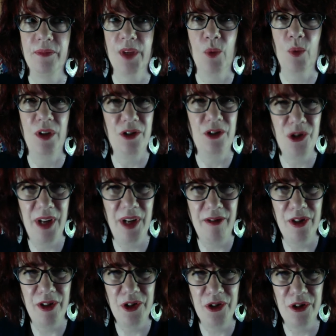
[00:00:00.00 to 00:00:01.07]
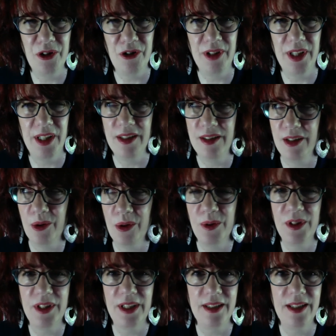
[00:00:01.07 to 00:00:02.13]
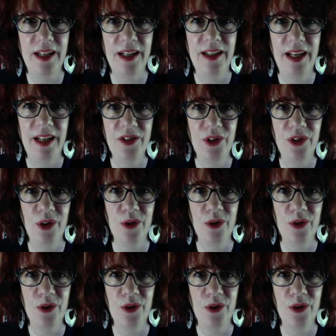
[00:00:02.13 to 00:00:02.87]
when did you have your surgery? I said, well, it was like 10 days ago.